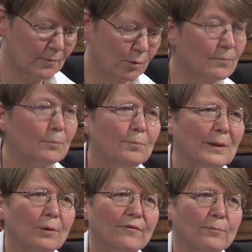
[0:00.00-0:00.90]
or
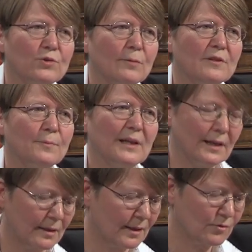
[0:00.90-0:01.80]
people from
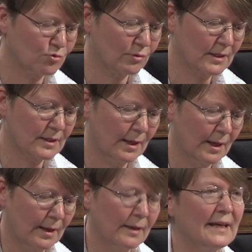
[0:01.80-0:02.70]
German-speaking countries,
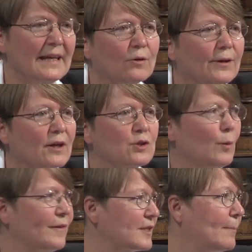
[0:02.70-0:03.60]
in connection
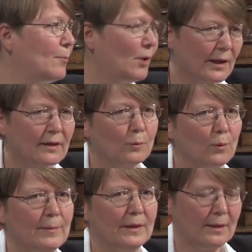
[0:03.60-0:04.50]
with some American
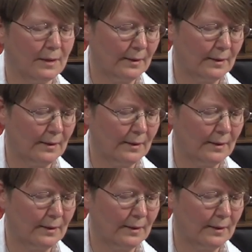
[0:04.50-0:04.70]
women,